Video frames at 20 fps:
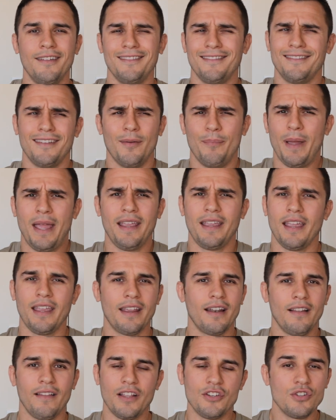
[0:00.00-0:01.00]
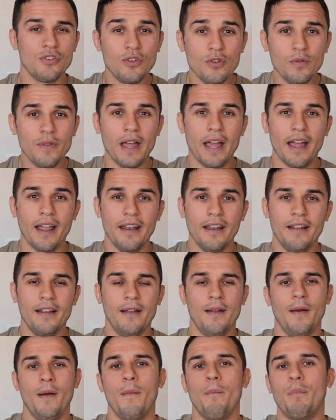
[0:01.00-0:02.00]
The bank ain't going to let you do that.
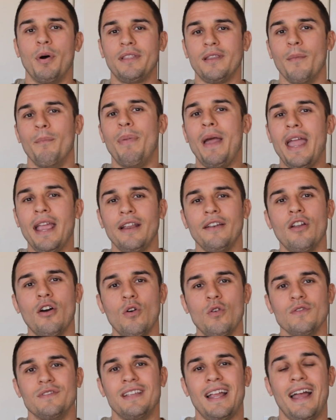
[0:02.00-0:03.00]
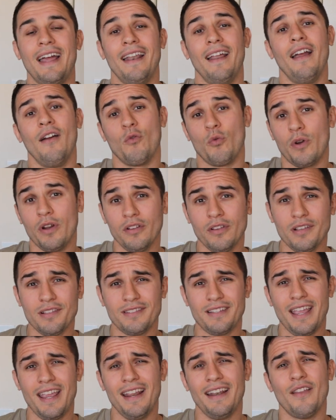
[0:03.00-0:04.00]
But the bank knows that real
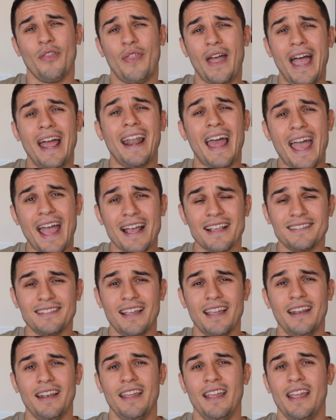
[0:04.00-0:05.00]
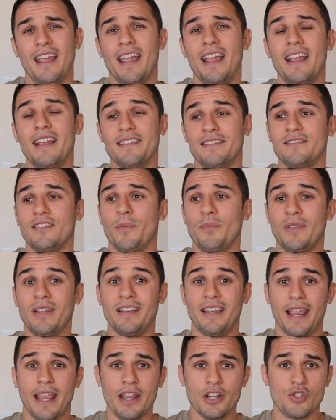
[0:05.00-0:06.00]
estate, that asset, is something
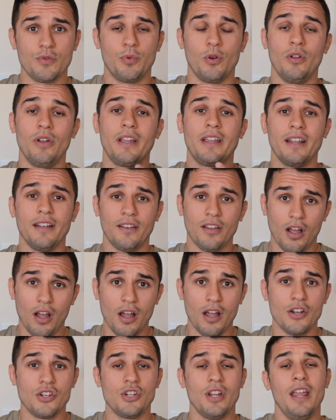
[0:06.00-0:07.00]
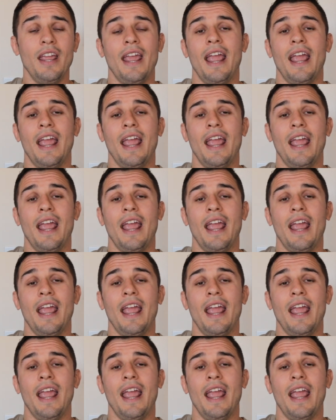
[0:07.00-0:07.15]
tangible it can touch.